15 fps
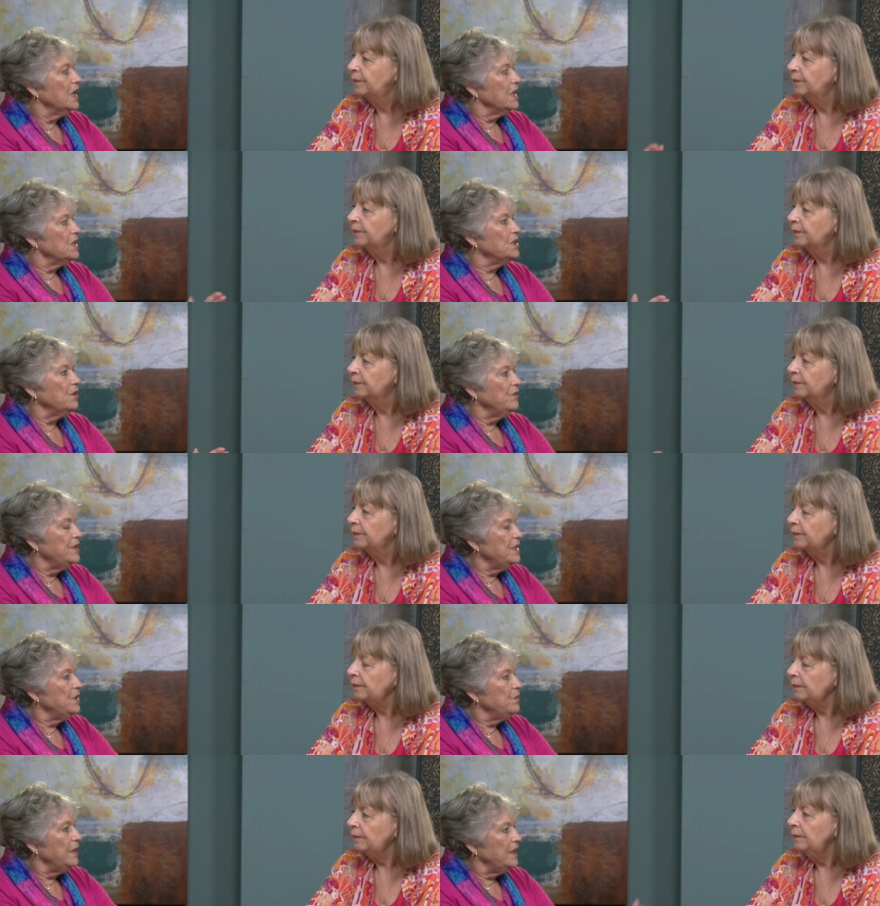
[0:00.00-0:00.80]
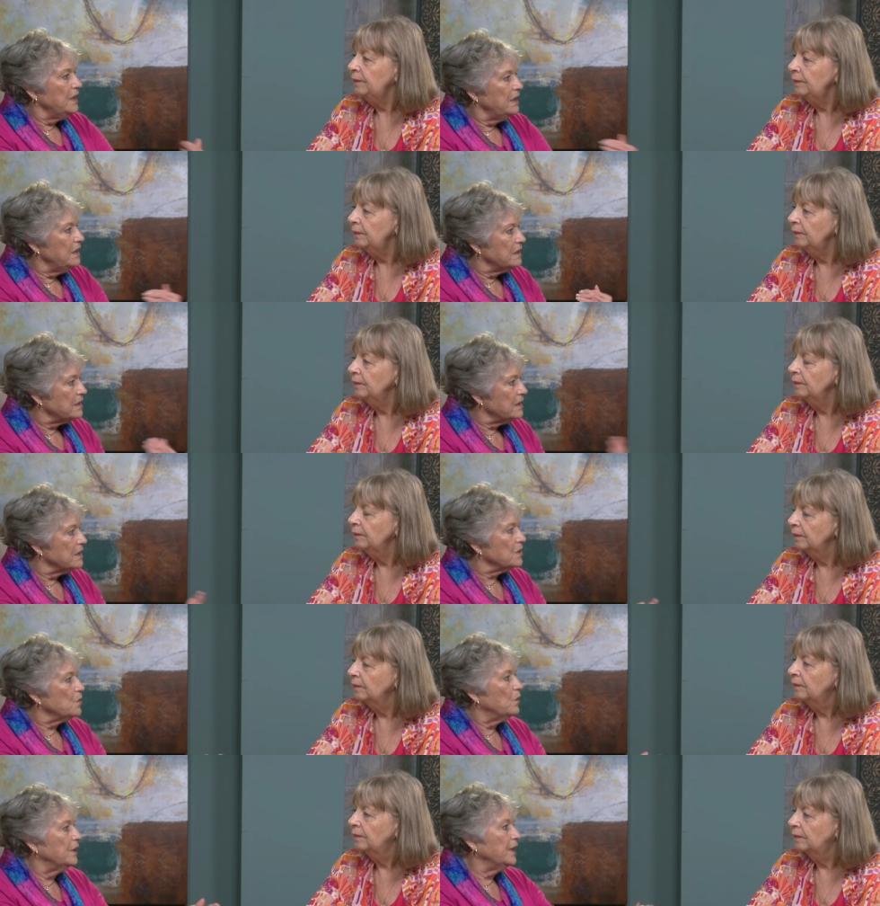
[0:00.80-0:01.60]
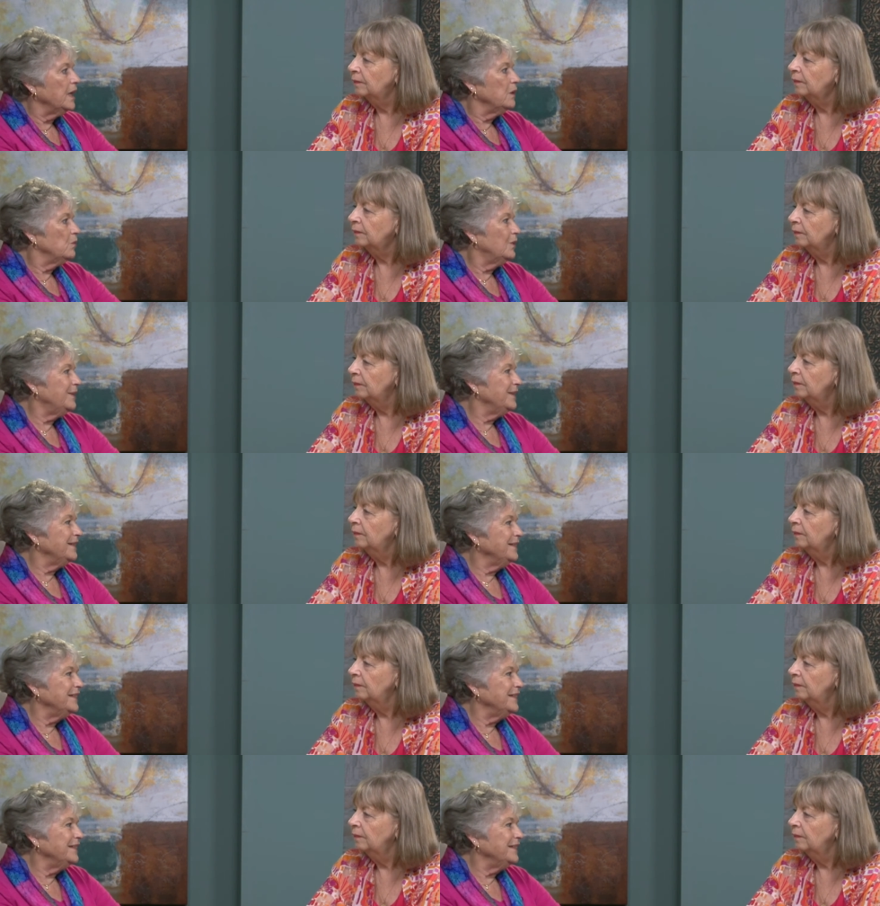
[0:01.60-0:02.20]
Speaker 1: So this way it is, it's one on one